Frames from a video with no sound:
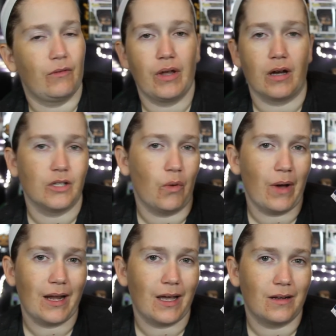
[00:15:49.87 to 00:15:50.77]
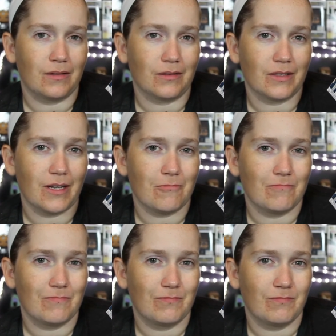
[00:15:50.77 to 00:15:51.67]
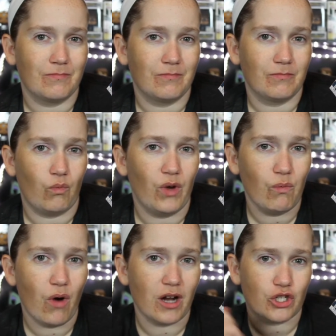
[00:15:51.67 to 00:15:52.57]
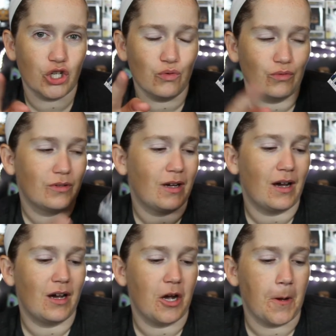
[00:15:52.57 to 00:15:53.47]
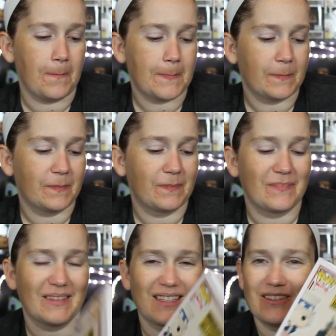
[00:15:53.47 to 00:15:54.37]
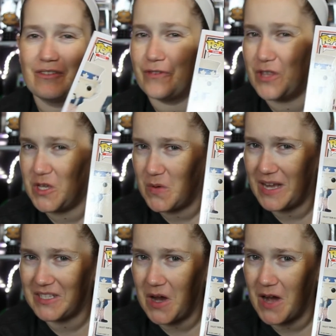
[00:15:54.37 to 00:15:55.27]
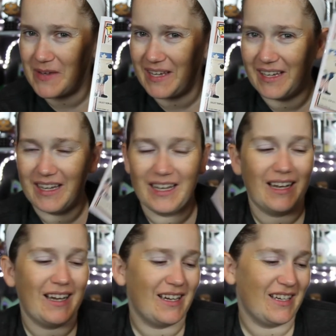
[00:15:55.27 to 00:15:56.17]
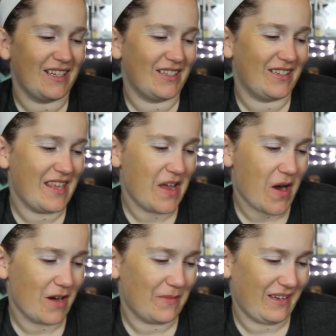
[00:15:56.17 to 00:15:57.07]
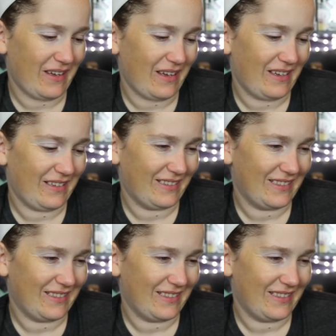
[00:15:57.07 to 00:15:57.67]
We all know why I got Uncle Sam. We want you! For the U.S. Army. Oh, the Army.